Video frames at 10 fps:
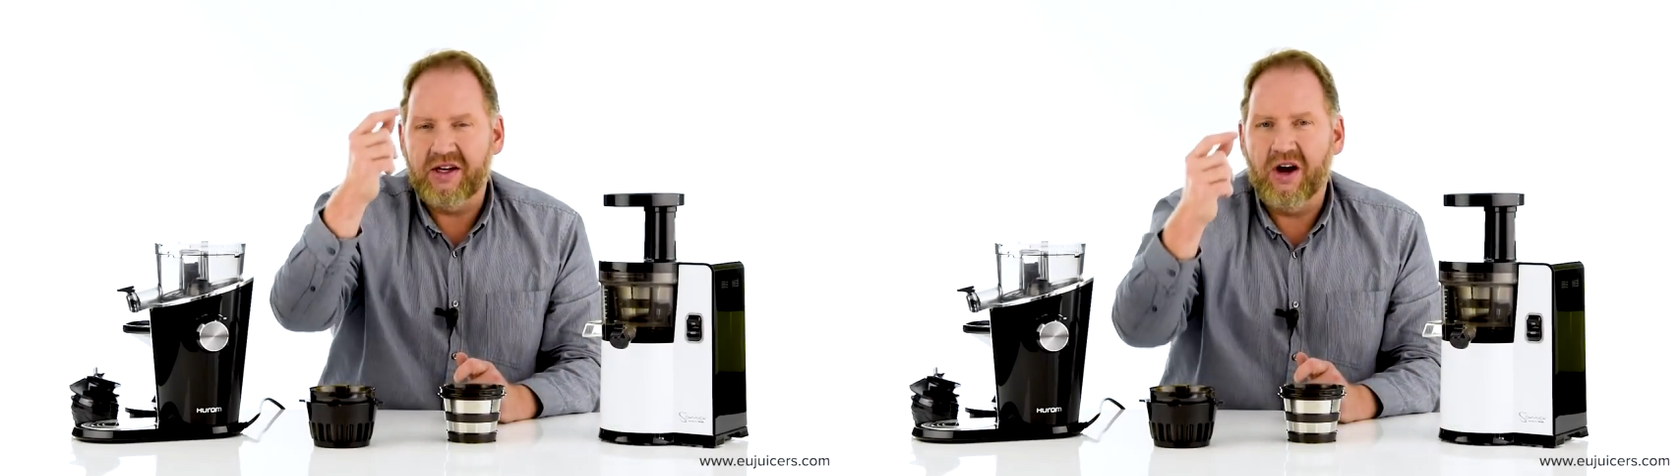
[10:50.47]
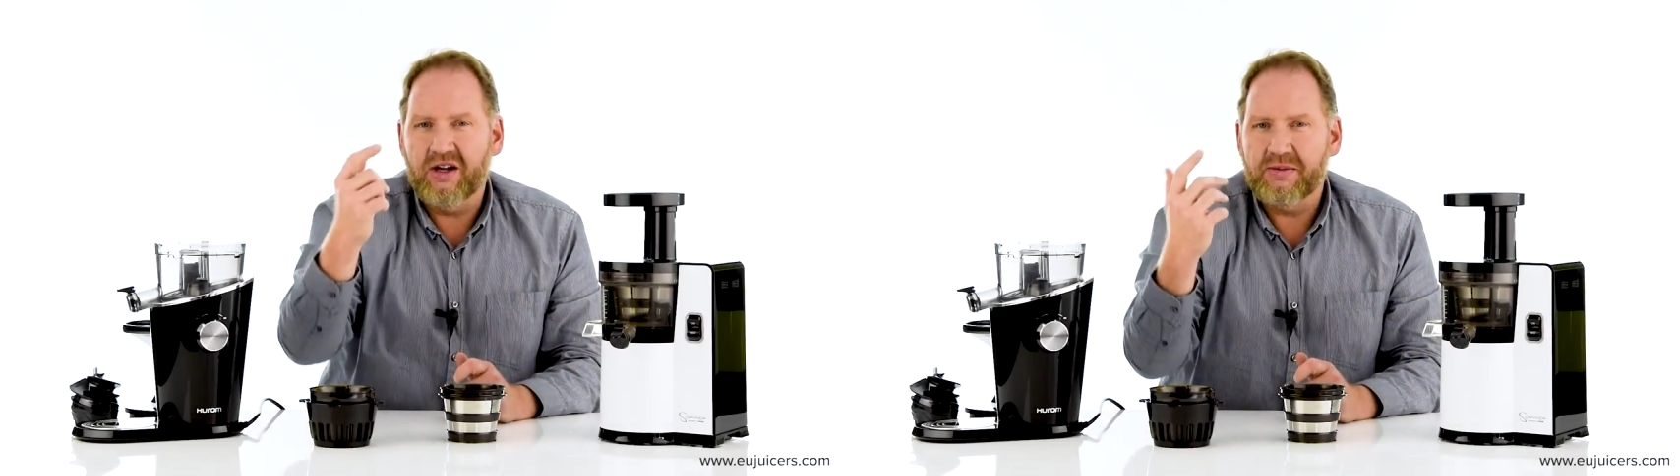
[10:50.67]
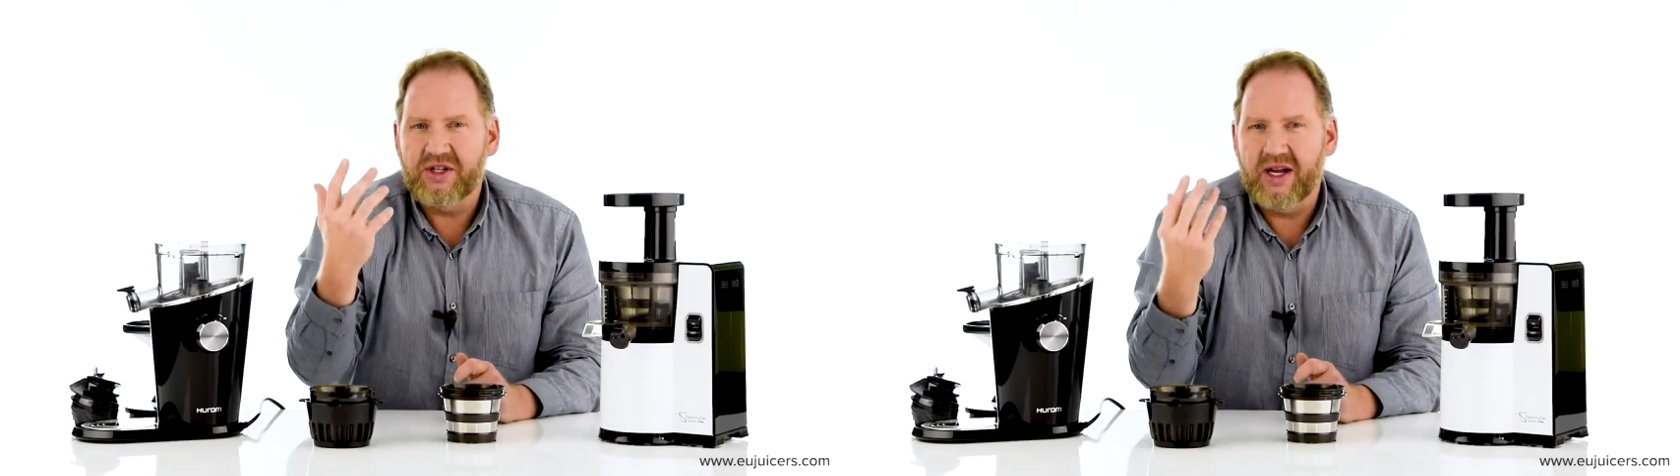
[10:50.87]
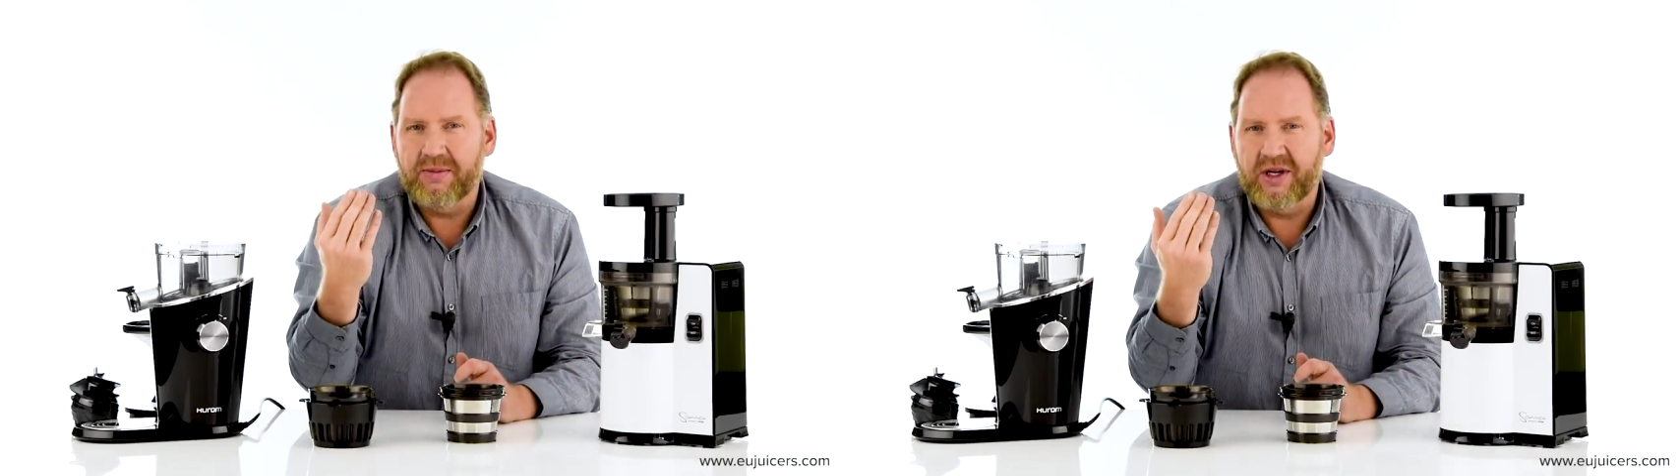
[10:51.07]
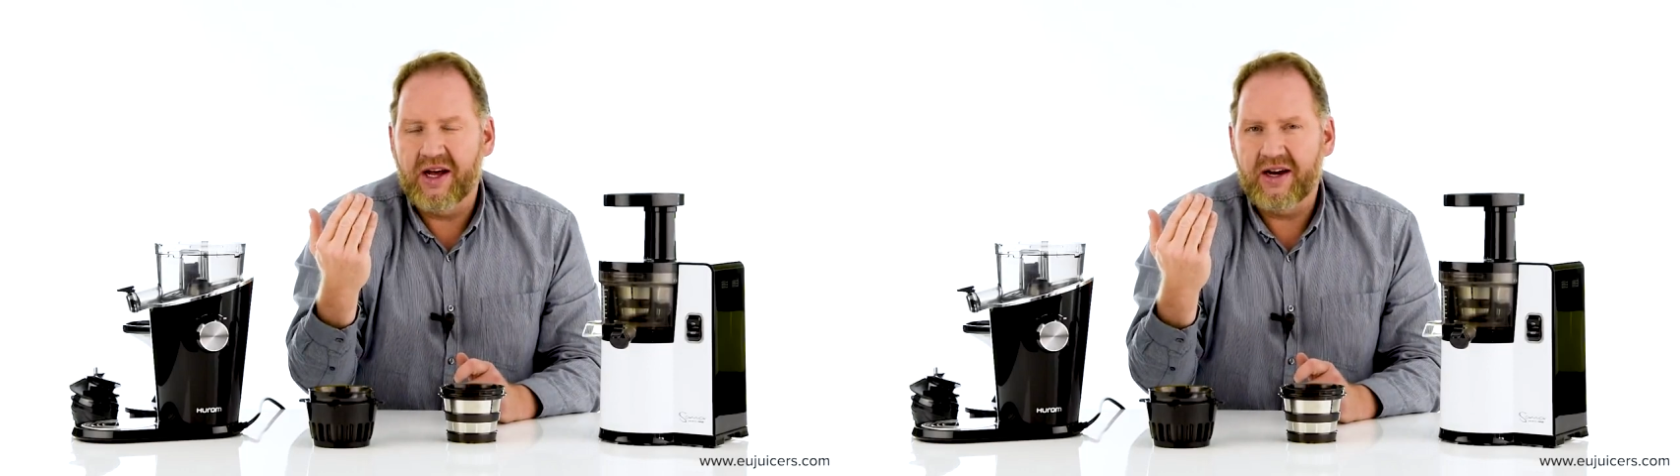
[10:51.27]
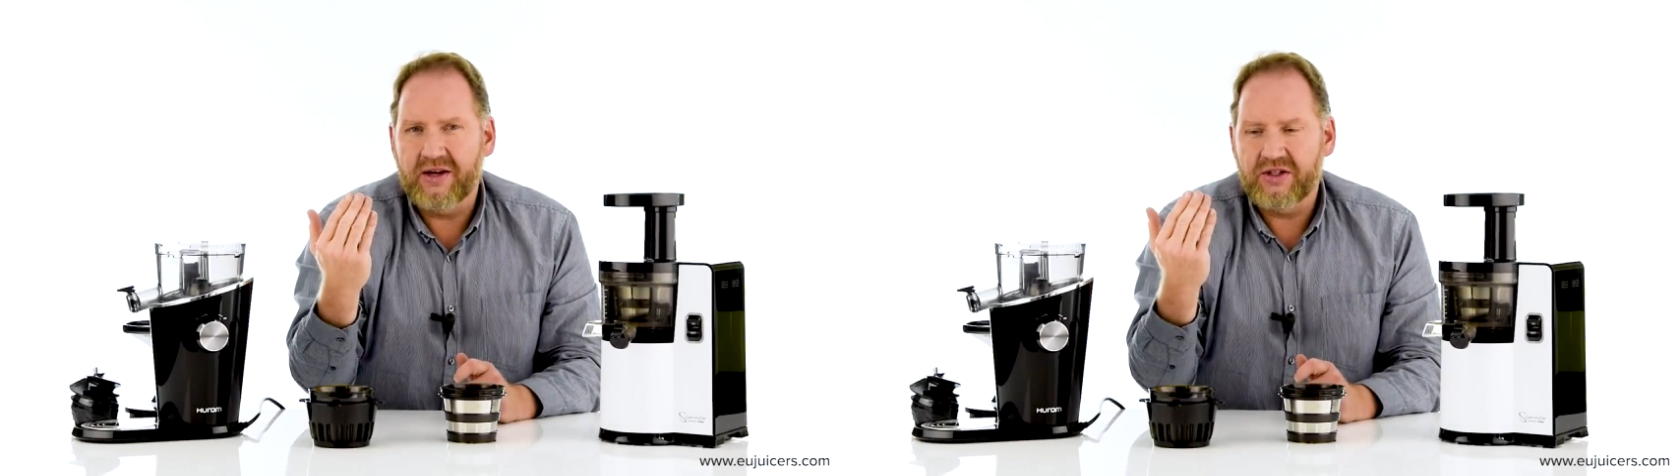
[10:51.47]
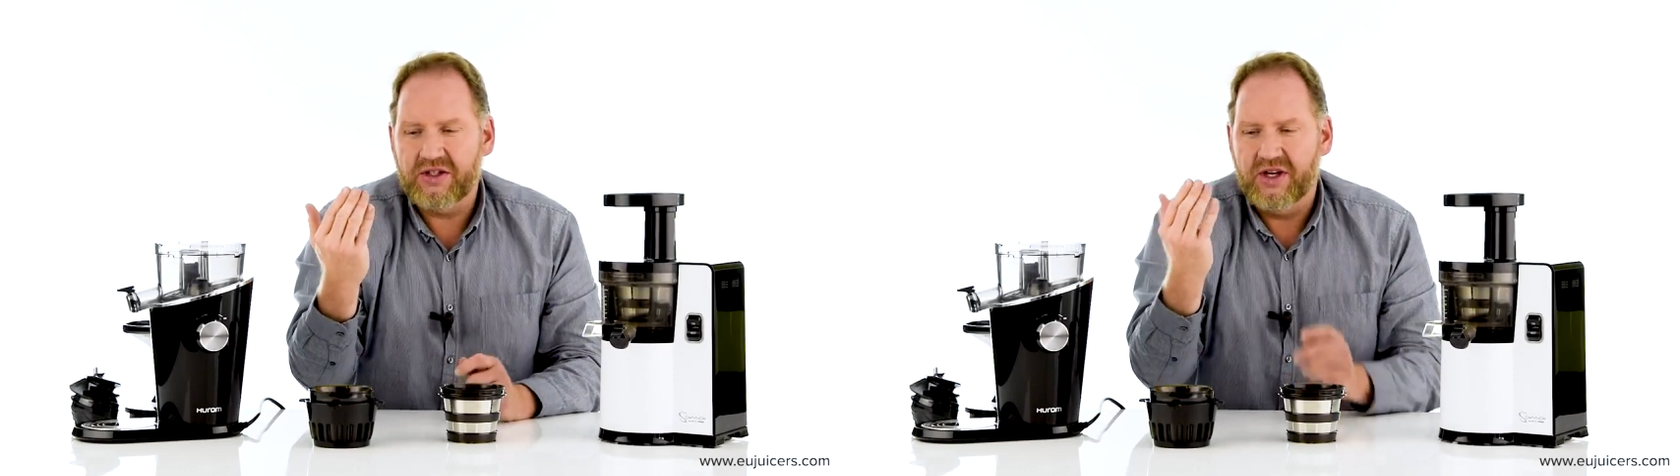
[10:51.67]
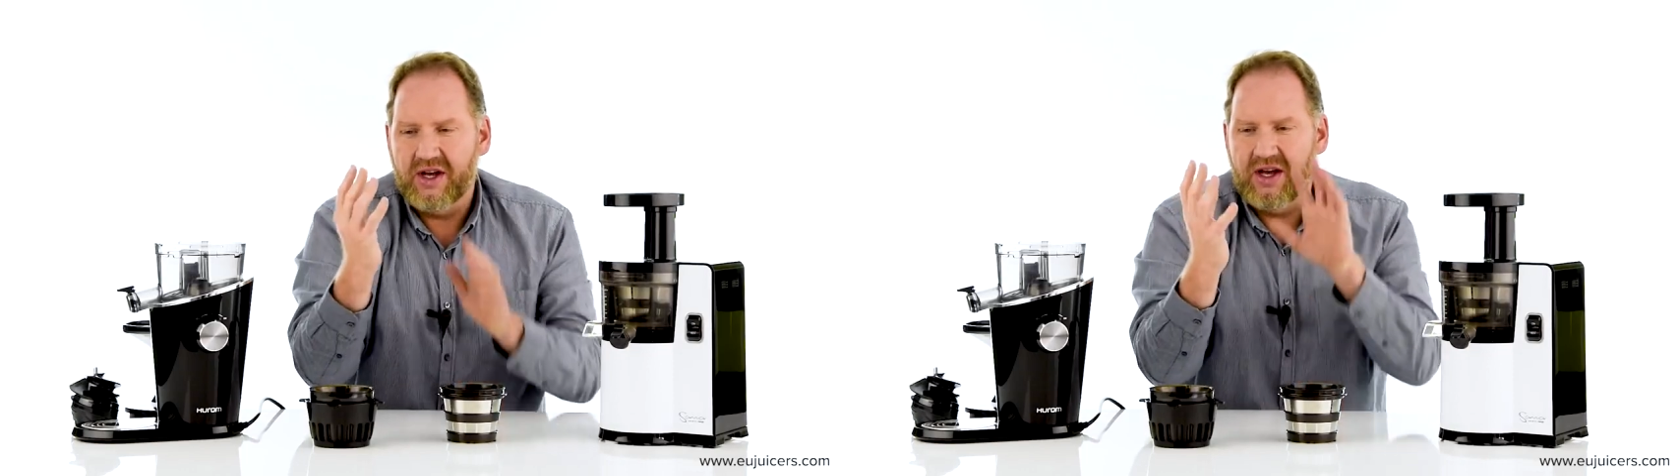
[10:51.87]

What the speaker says: column-shaped cutouts,